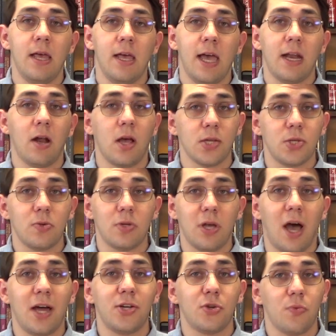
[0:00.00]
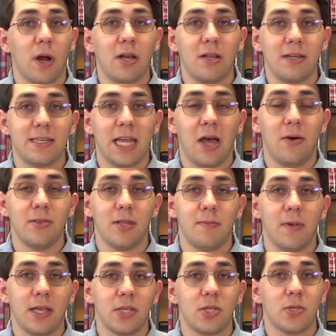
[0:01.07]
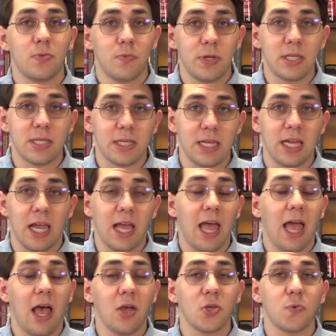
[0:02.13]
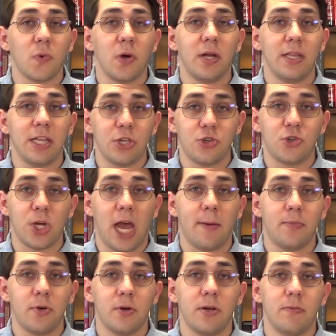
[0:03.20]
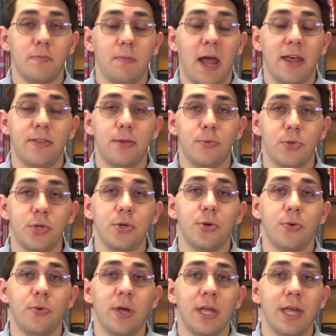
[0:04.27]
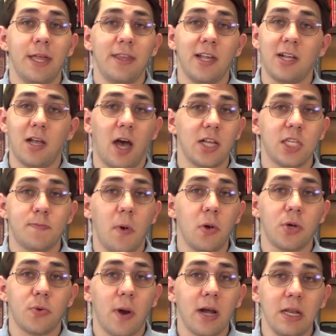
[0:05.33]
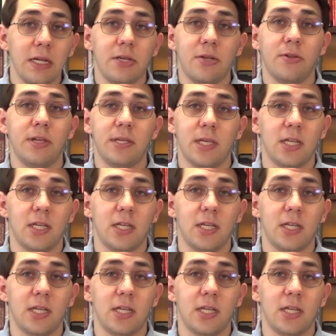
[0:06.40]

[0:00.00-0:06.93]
And also God directly telling them, as we see it elsewhere in this chapter in Mathew 2, that God spoke directly to these